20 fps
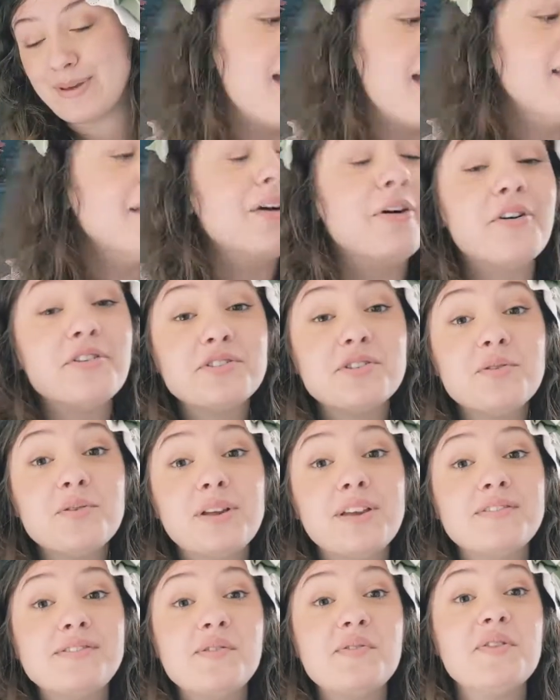And it also
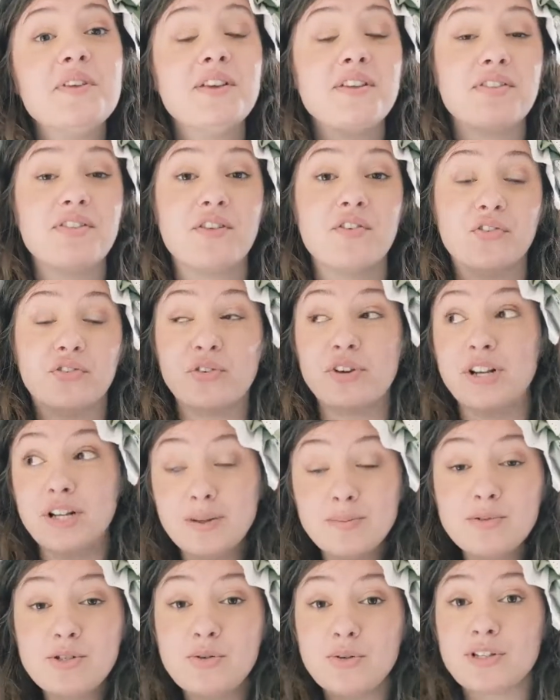gives you the
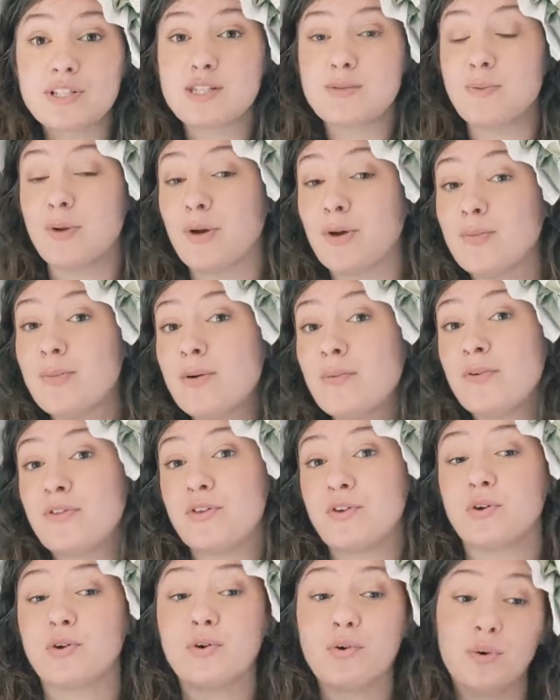freedom to experiment
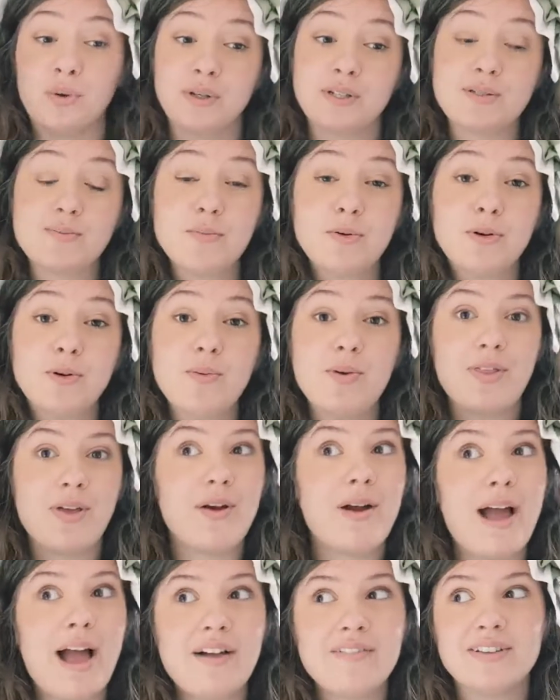with your cords more
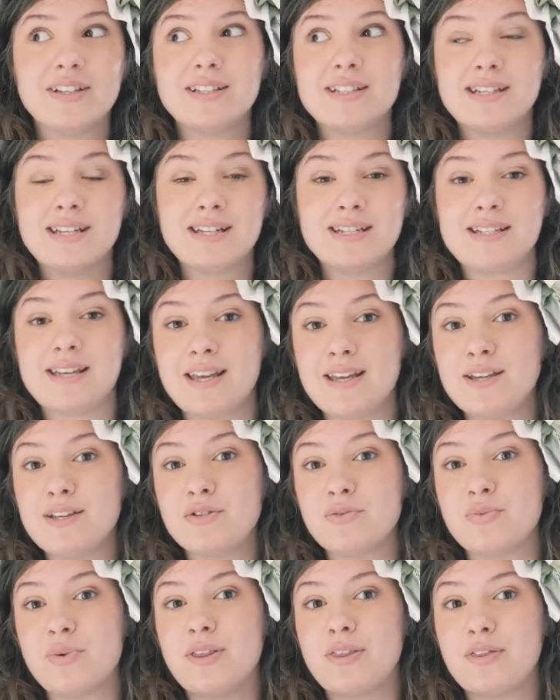without having to
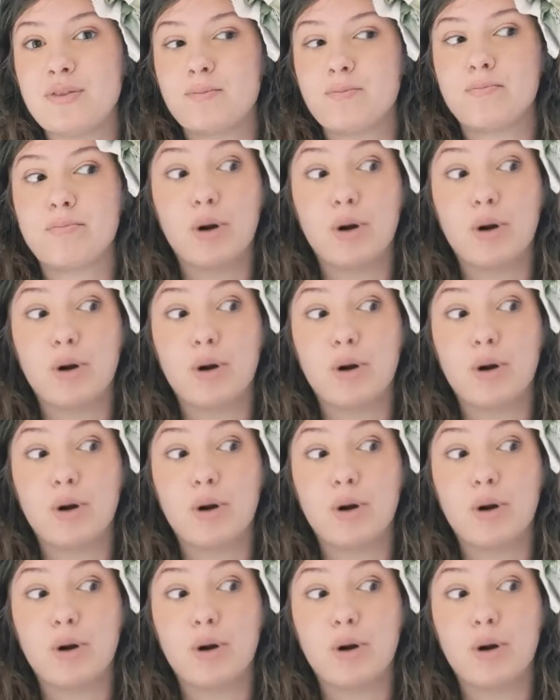contend with